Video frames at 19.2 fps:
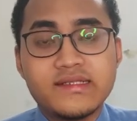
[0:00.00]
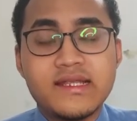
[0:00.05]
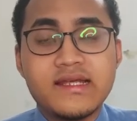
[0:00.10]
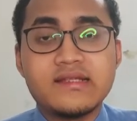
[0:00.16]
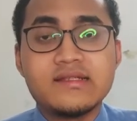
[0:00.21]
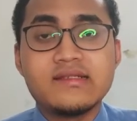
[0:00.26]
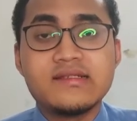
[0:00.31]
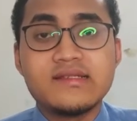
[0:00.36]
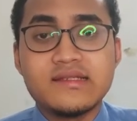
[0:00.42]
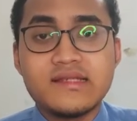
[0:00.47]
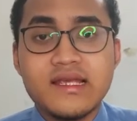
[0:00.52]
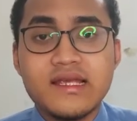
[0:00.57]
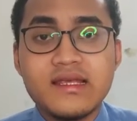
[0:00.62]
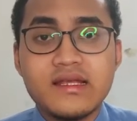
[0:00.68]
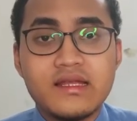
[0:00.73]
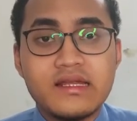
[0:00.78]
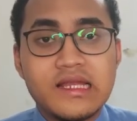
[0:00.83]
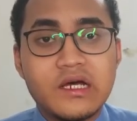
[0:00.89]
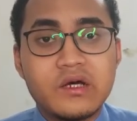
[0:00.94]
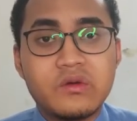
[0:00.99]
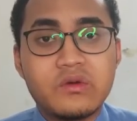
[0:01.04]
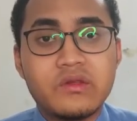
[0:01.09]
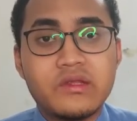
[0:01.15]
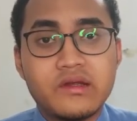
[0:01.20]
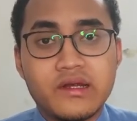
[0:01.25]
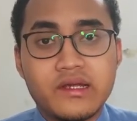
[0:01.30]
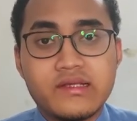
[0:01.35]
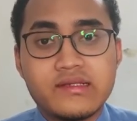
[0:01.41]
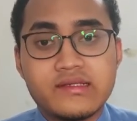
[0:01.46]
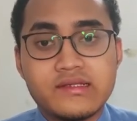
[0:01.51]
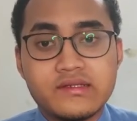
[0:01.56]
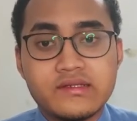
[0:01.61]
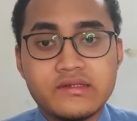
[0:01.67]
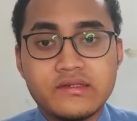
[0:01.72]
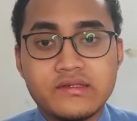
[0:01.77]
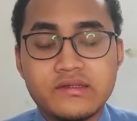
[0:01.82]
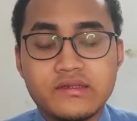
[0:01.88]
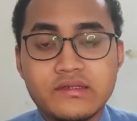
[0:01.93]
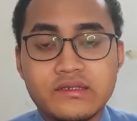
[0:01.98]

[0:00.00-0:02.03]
then say aloud their answer.